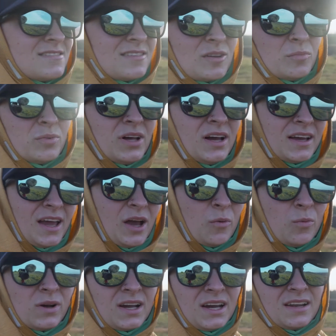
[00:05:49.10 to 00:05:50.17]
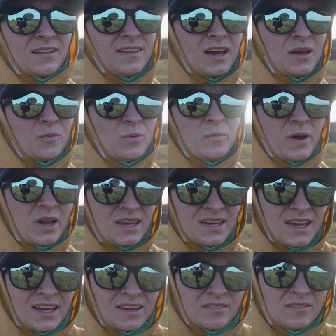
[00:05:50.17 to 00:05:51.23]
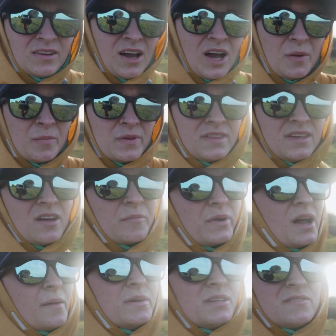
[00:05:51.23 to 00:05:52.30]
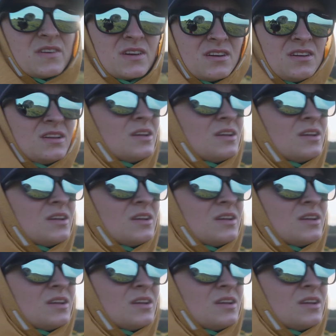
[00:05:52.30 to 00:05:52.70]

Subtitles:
going to block out what kind of light we might get up in the upper atmosphere.